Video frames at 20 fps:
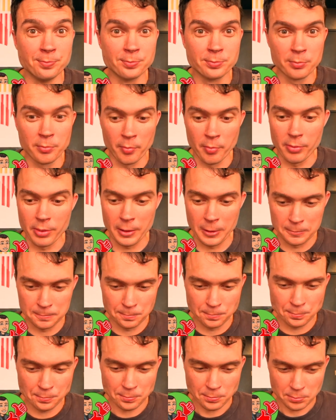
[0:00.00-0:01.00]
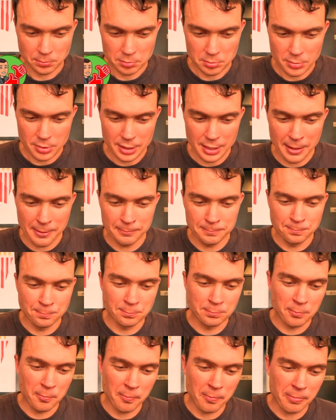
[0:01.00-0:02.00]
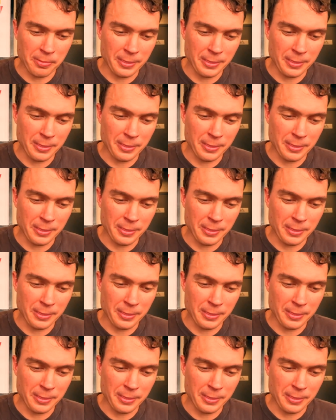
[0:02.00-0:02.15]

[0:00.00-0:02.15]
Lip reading: Is it as good as I hyped it up to be?